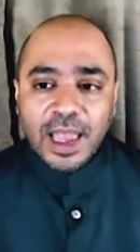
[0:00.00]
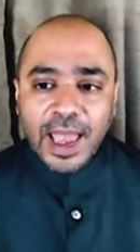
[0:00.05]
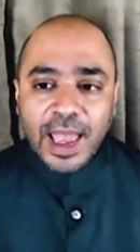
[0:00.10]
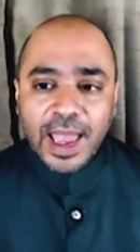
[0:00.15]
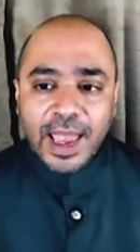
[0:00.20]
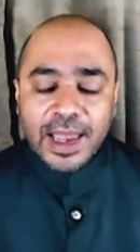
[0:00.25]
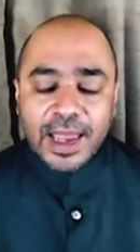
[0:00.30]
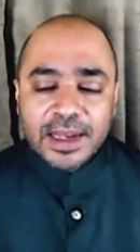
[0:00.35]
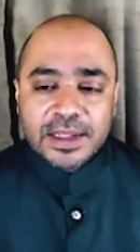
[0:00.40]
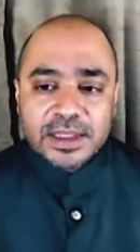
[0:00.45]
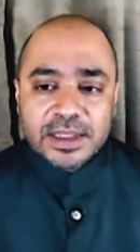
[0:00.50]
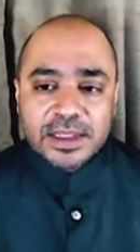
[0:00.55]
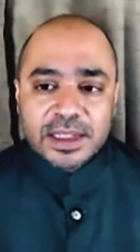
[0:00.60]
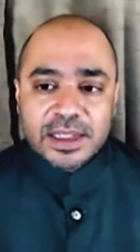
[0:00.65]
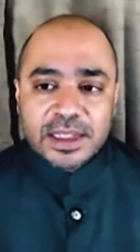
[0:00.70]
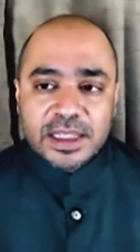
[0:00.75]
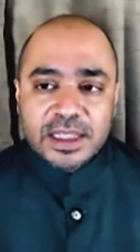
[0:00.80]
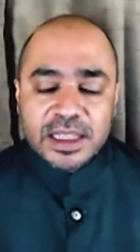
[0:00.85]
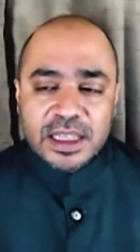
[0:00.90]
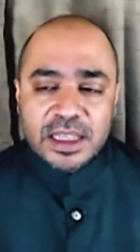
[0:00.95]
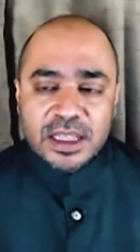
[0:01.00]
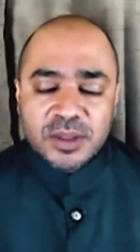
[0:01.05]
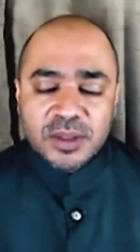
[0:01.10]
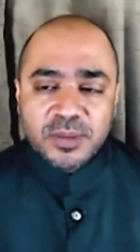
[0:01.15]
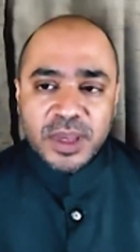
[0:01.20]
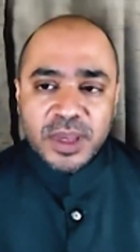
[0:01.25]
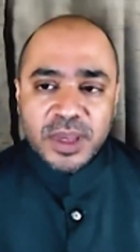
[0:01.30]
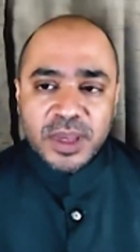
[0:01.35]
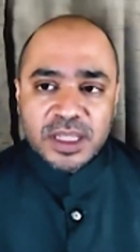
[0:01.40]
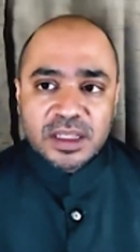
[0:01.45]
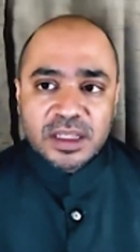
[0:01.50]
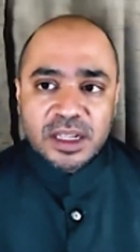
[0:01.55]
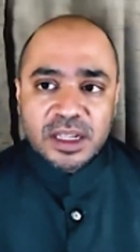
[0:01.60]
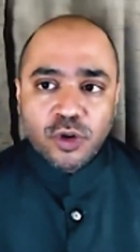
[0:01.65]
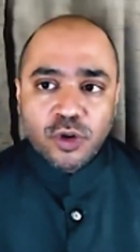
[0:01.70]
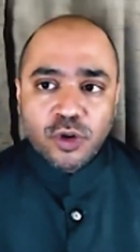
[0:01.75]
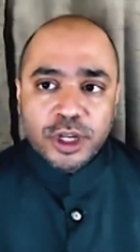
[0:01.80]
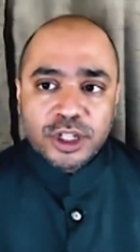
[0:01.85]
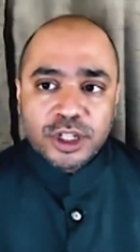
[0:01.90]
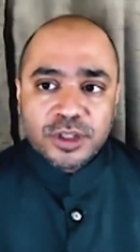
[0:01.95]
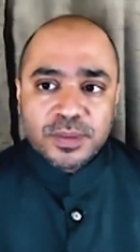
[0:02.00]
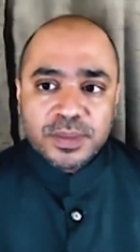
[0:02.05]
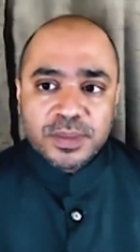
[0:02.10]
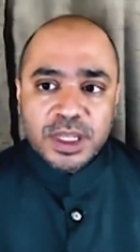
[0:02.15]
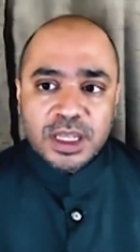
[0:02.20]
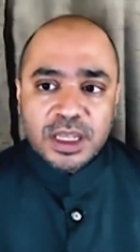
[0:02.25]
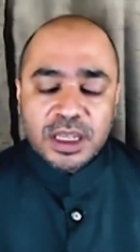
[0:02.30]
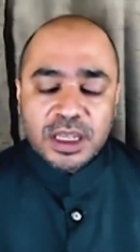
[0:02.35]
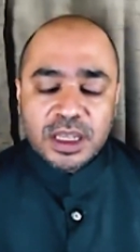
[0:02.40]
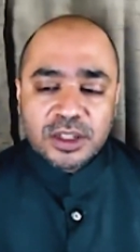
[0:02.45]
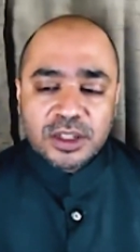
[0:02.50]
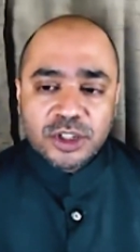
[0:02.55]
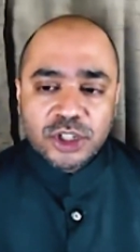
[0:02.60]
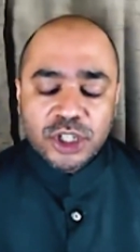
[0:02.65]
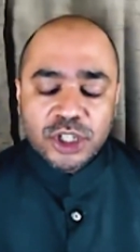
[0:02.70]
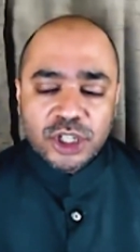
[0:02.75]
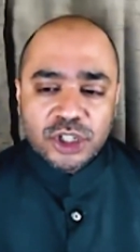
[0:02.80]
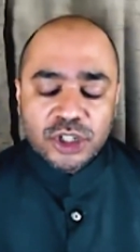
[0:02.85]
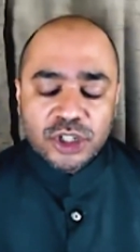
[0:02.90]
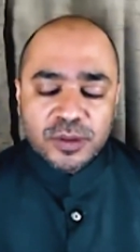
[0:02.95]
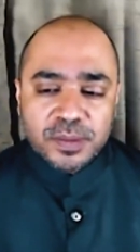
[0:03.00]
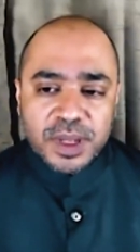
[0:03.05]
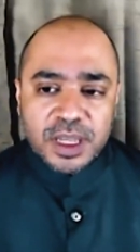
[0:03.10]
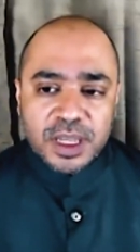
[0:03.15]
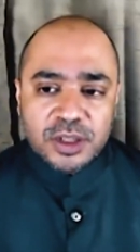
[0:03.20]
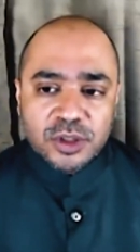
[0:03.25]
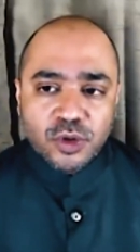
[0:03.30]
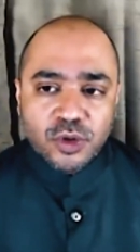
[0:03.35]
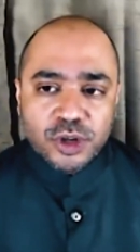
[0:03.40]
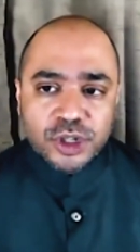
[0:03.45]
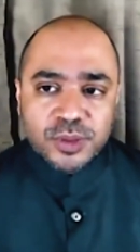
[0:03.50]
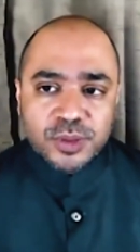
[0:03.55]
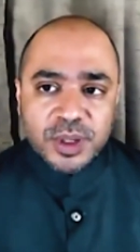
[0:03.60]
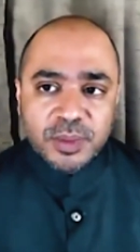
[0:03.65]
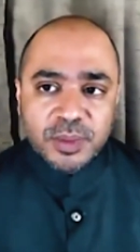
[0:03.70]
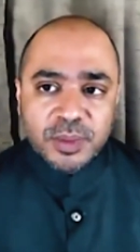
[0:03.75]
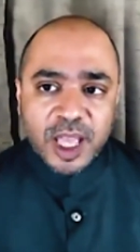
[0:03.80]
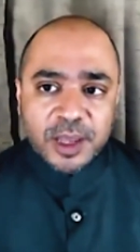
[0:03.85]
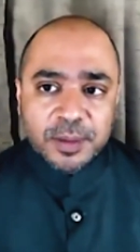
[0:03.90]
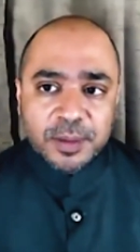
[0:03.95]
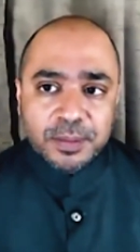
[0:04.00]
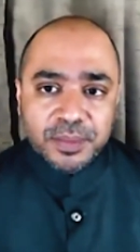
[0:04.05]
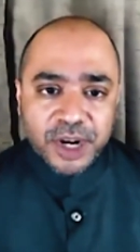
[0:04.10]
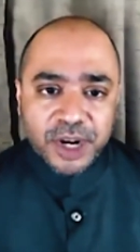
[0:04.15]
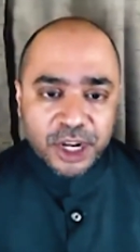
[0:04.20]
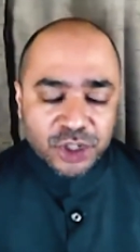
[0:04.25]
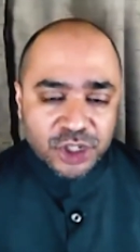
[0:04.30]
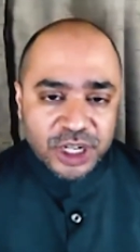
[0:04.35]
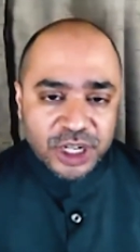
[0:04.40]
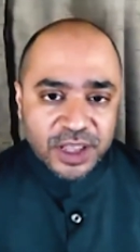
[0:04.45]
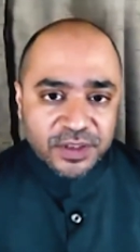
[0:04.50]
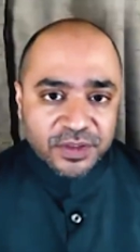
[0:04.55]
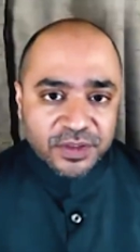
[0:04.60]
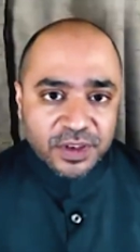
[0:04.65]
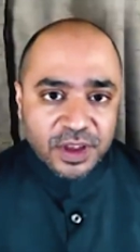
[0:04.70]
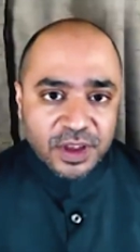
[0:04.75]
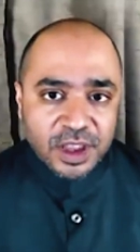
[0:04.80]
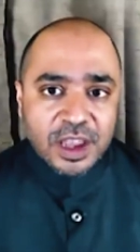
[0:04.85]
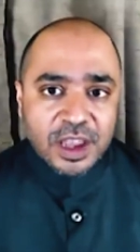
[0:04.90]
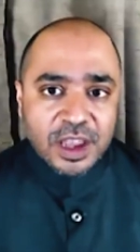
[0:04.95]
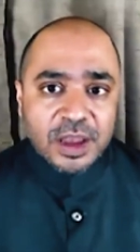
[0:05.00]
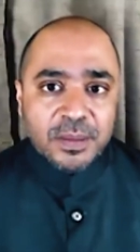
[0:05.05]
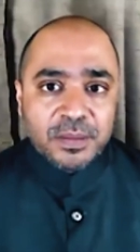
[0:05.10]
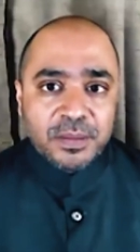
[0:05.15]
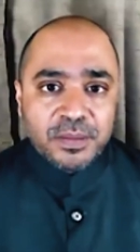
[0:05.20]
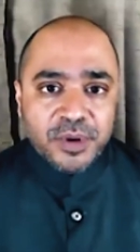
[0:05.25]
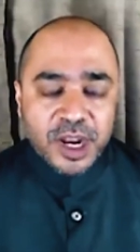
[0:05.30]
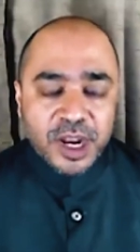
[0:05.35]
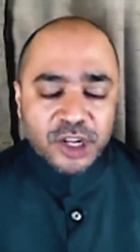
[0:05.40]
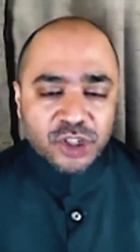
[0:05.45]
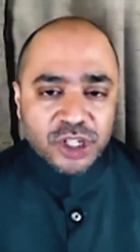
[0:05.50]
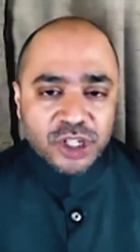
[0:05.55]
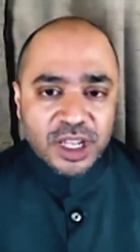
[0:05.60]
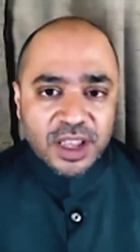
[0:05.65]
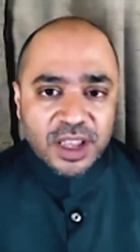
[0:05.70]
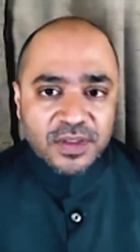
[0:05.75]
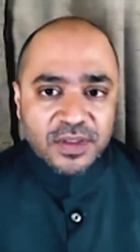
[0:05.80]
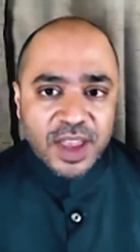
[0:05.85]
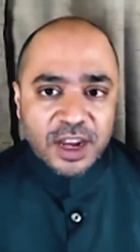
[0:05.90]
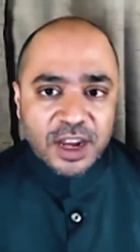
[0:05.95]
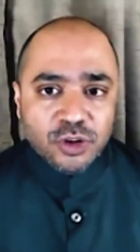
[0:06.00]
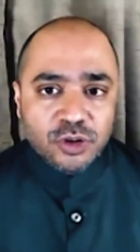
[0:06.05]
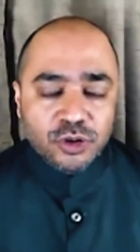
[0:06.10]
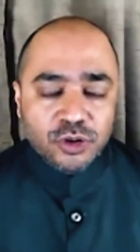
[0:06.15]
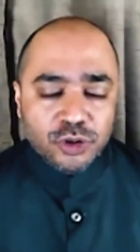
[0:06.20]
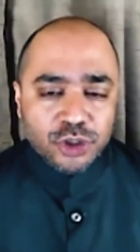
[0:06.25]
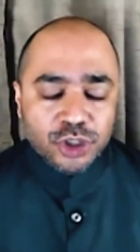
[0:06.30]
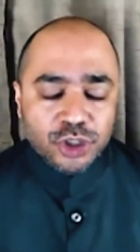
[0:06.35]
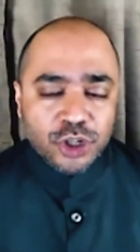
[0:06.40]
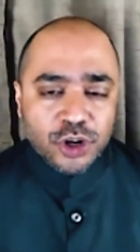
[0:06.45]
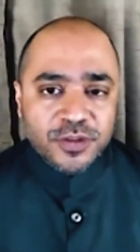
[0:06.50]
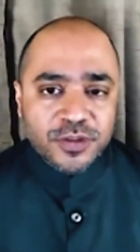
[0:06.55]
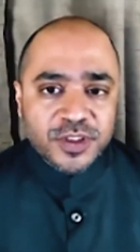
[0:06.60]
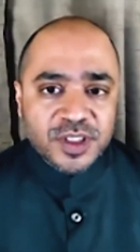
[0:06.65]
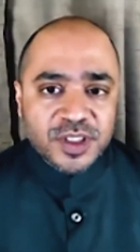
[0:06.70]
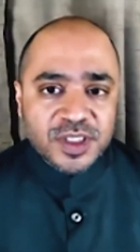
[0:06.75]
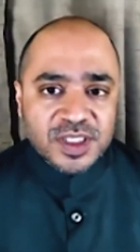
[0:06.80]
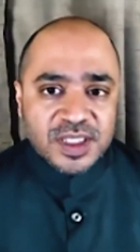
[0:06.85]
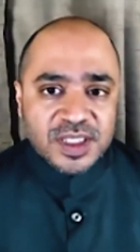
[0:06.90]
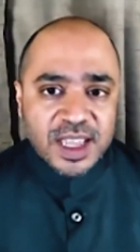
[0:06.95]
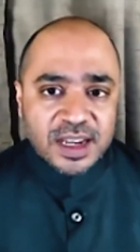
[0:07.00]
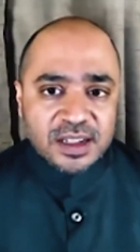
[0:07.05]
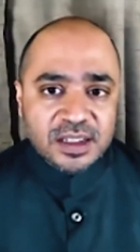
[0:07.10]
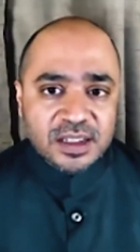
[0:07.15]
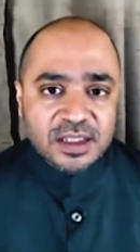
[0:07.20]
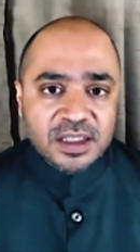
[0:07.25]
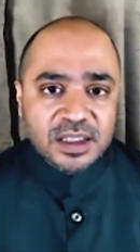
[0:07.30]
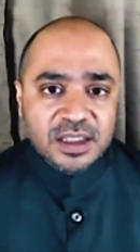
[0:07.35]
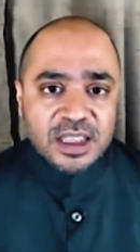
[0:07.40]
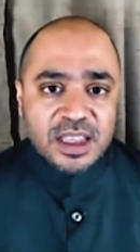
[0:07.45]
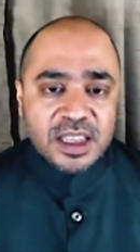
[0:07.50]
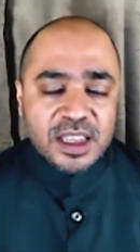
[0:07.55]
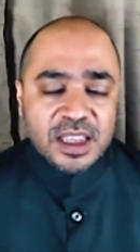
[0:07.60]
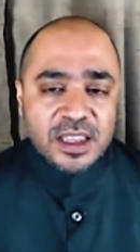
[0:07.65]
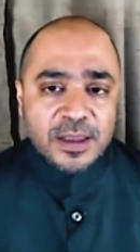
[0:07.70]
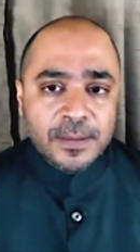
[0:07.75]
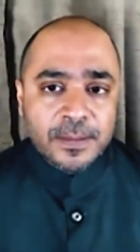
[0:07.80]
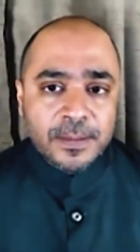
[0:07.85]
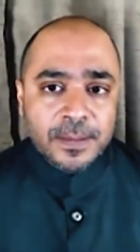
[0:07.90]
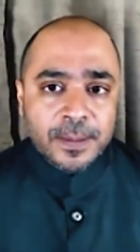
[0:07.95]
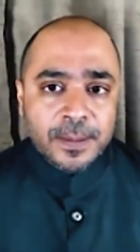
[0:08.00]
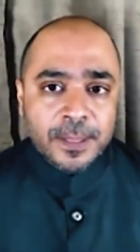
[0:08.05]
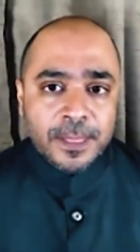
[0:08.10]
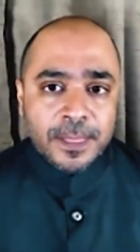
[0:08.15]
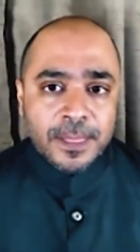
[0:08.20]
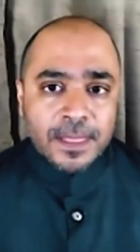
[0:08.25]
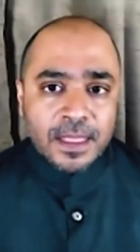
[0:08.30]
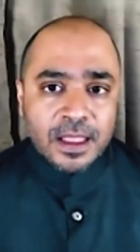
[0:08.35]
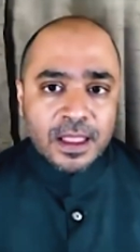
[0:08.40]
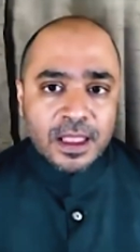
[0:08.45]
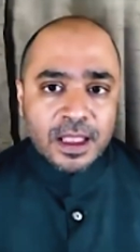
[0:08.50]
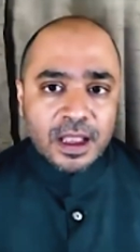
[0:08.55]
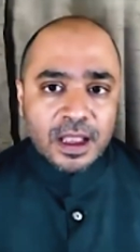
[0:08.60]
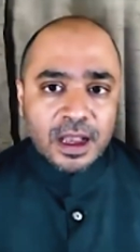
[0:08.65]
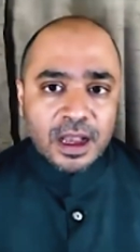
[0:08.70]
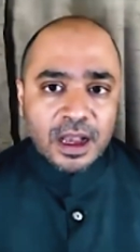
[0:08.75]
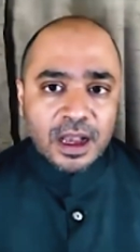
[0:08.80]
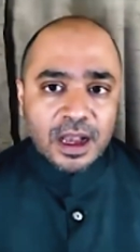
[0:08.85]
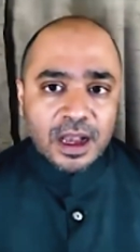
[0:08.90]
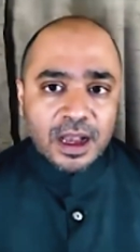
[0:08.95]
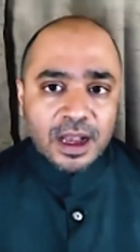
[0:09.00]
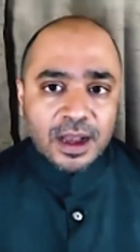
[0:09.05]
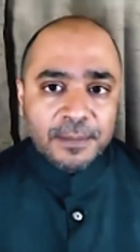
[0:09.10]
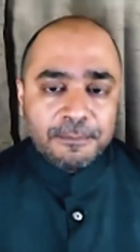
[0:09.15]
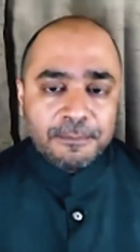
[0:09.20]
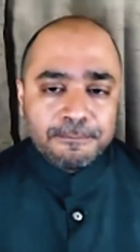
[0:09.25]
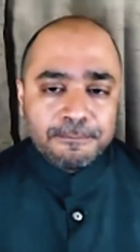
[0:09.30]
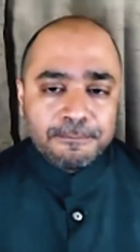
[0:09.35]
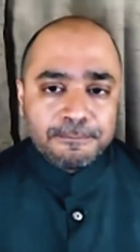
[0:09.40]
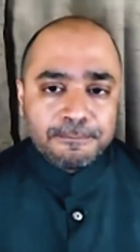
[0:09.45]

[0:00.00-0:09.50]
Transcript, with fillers: And he's basically going to be, Xi Jinping is going to be like Brezhnev. Brezhnev and Khrushchev set the, uh,